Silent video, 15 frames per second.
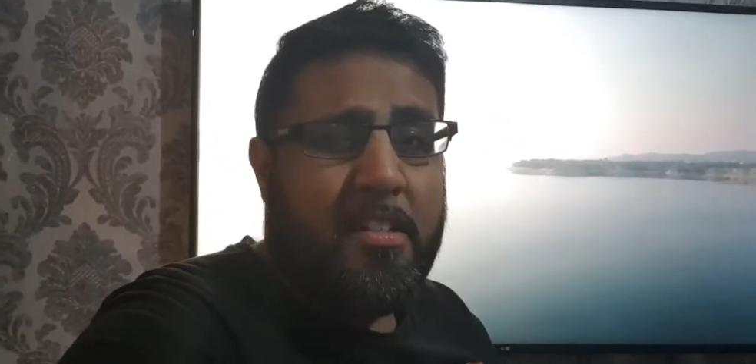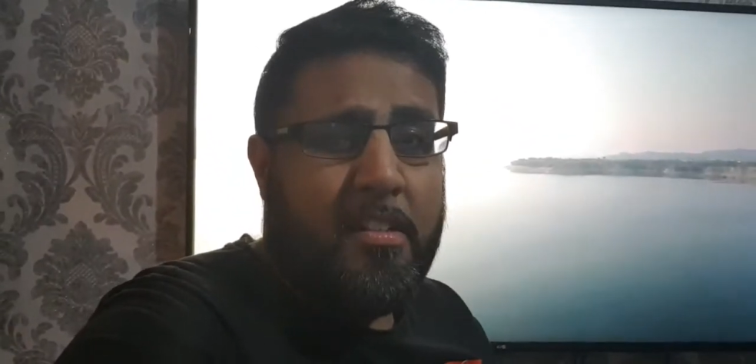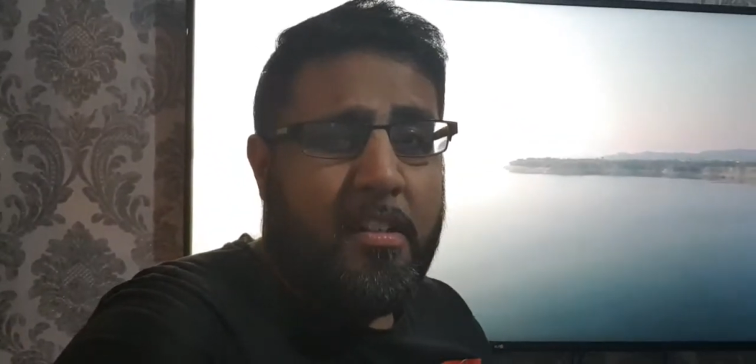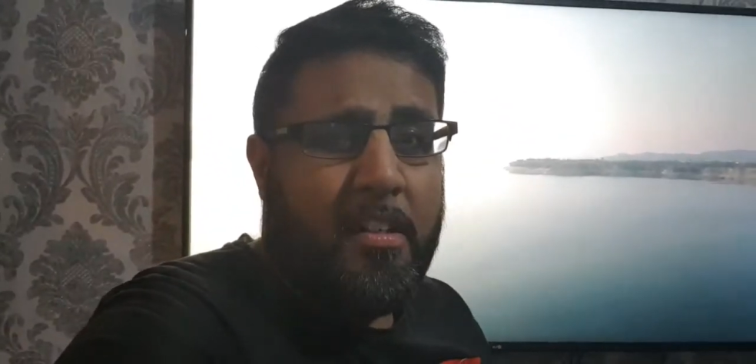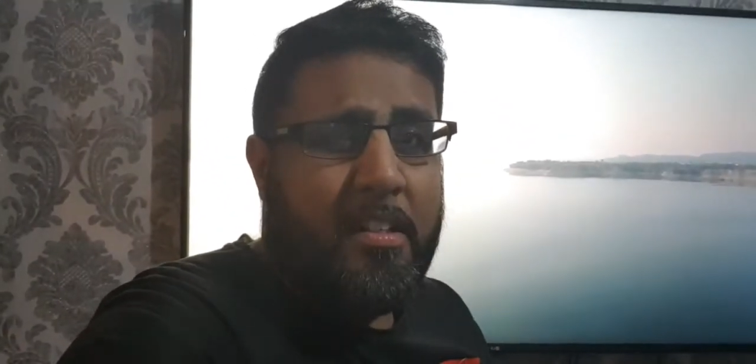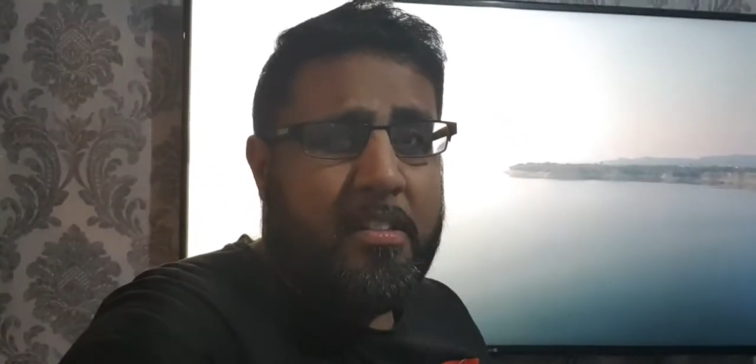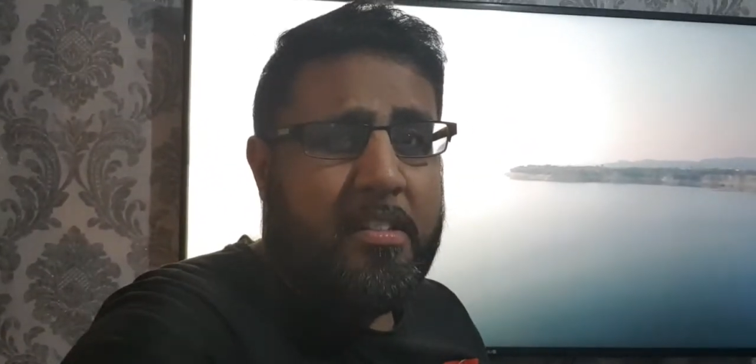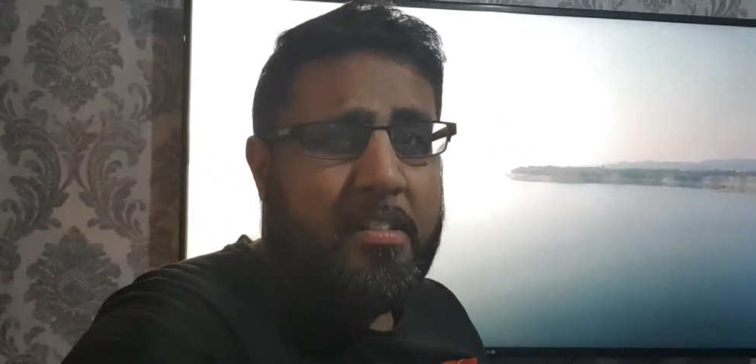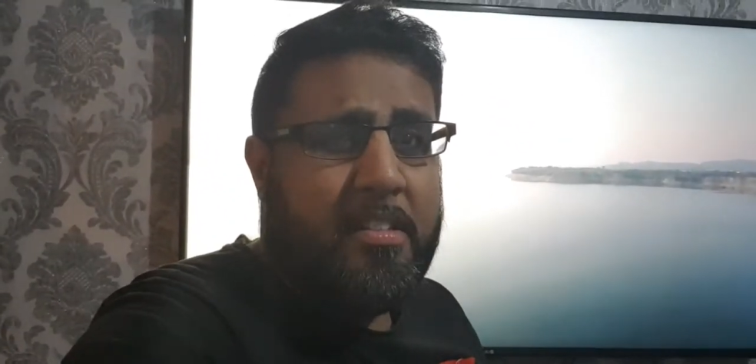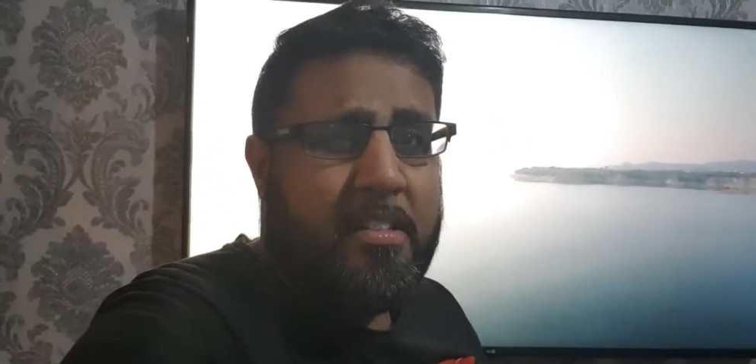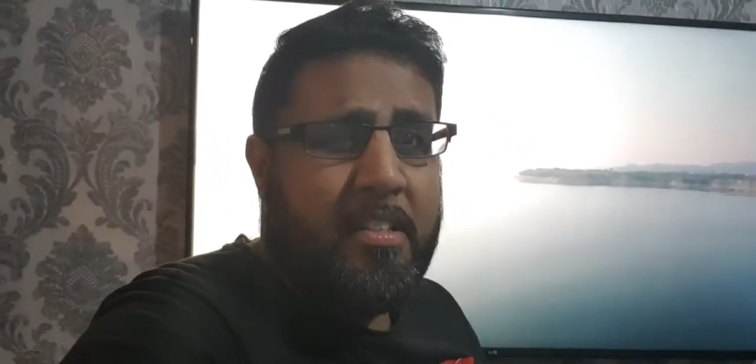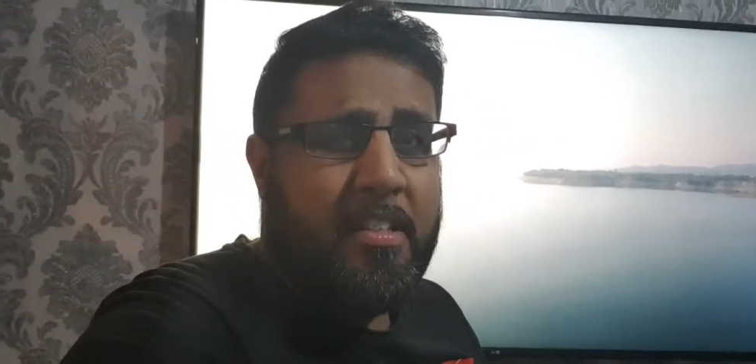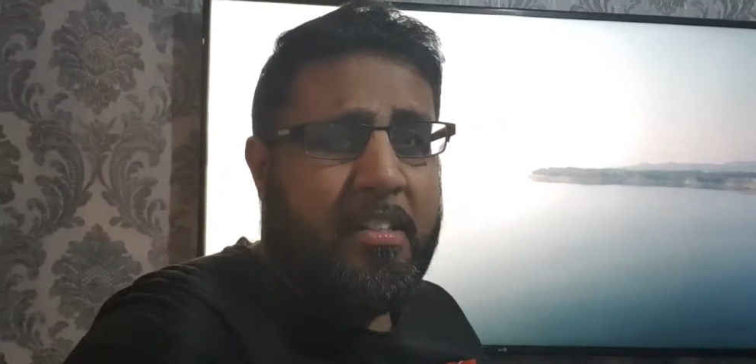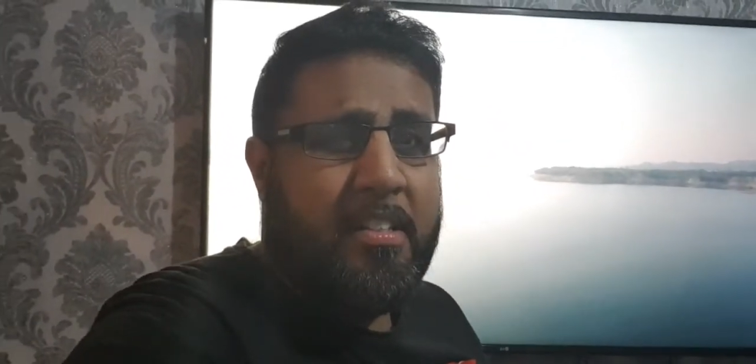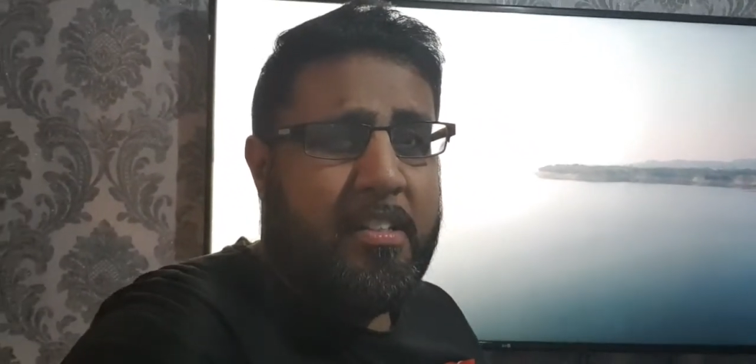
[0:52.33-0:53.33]

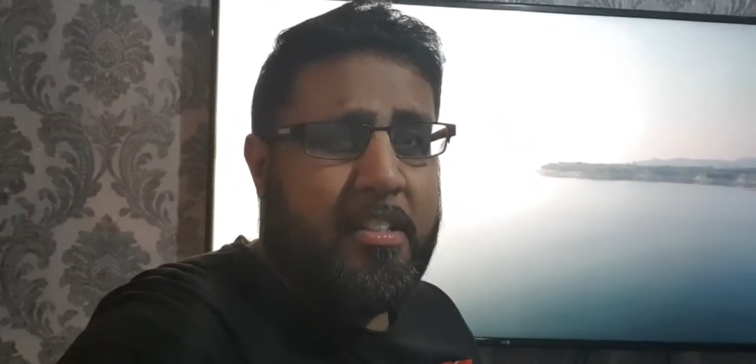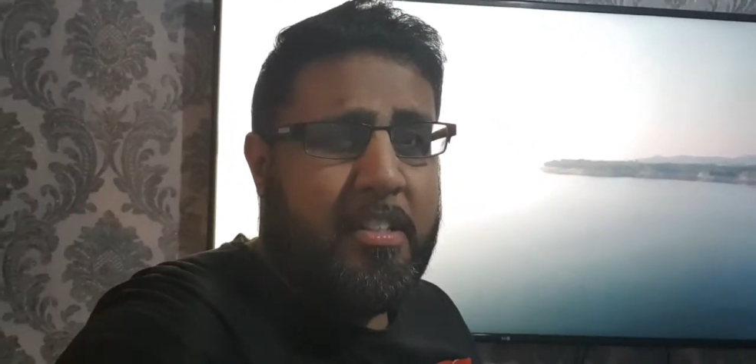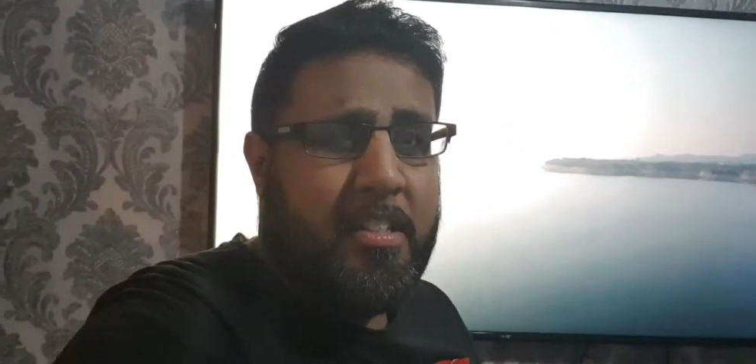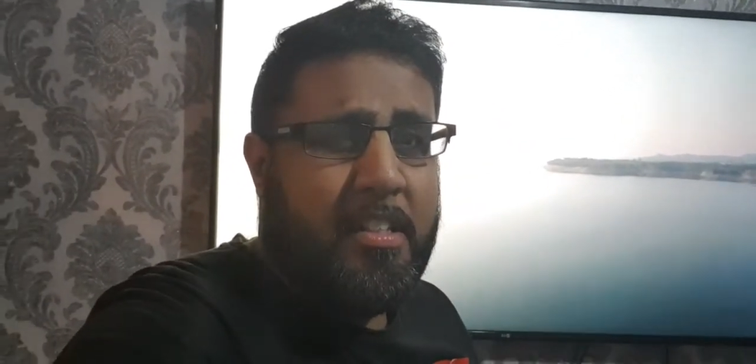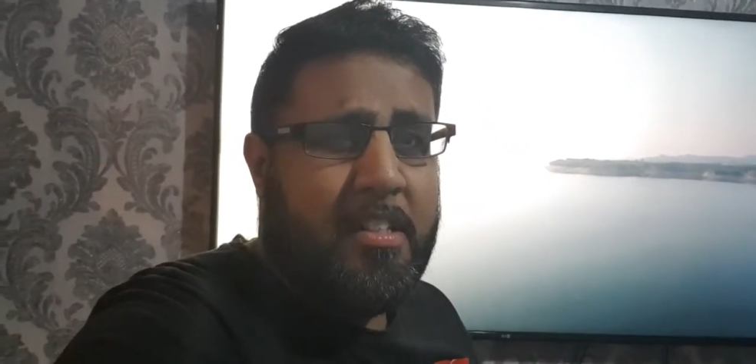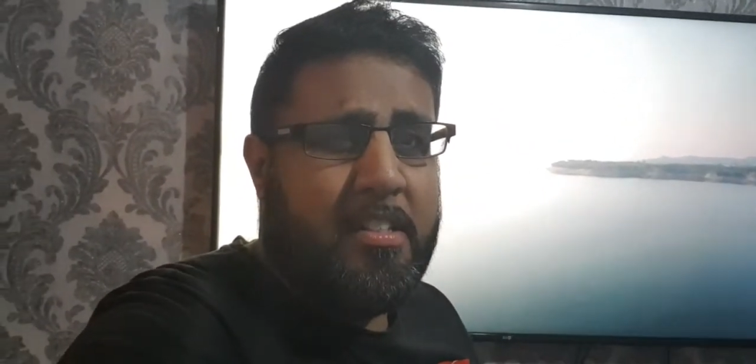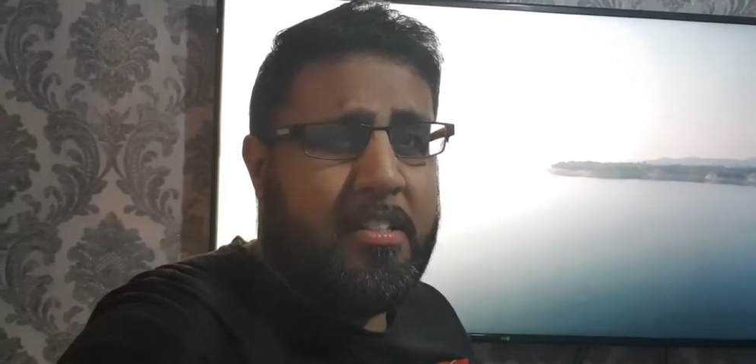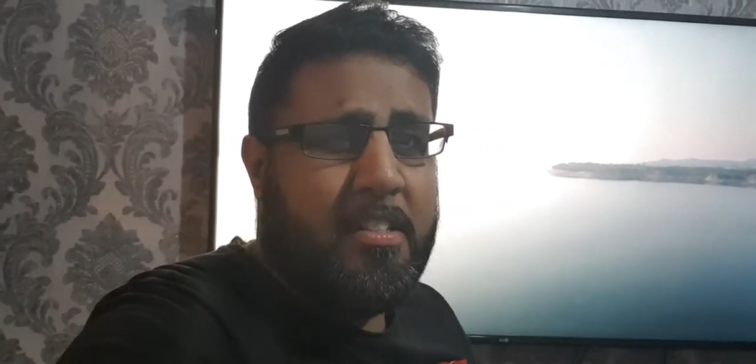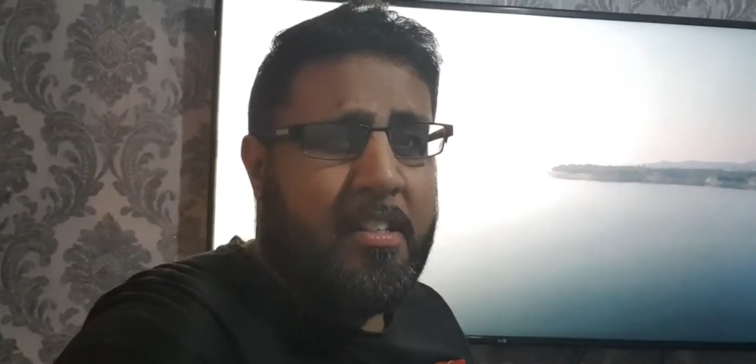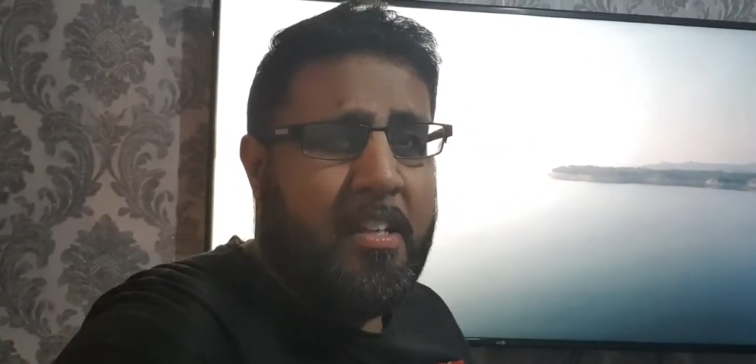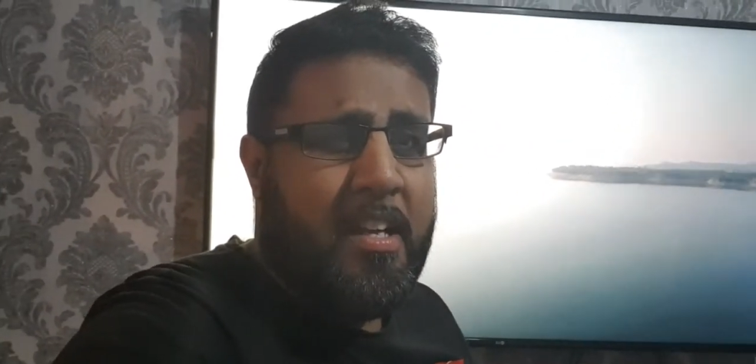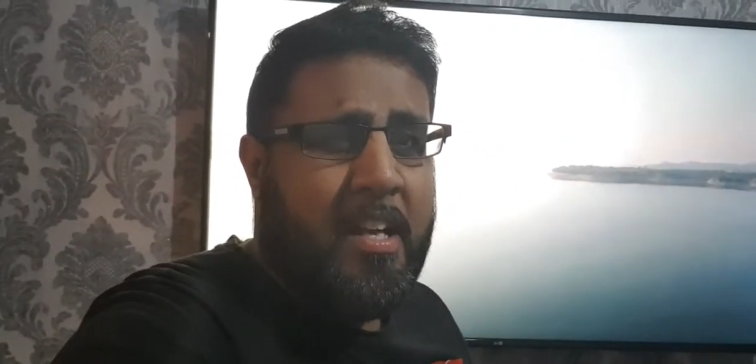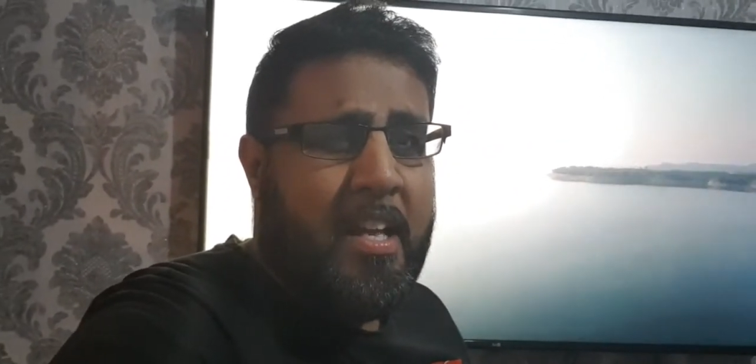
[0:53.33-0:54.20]
Naats, Nasheeds,